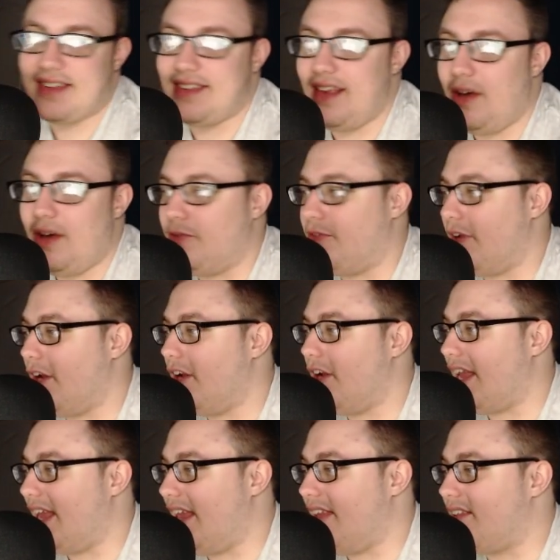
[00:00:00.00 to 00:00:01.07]
out
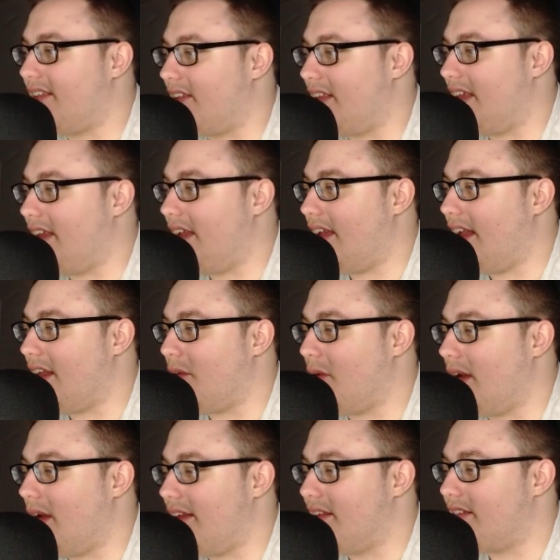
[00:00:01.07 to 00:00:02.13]
very easily
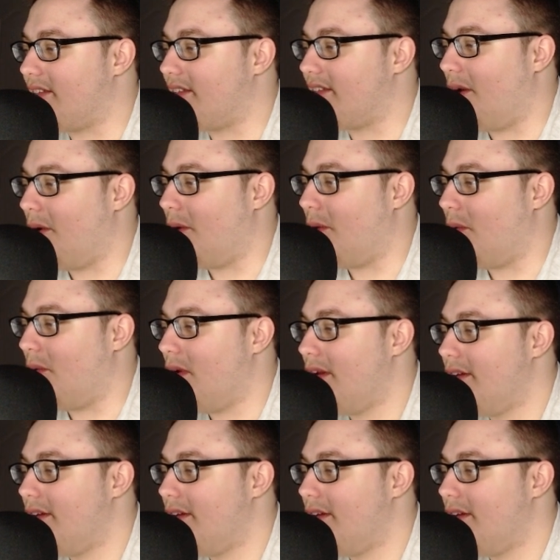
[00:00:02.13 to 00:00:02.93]
anyways, so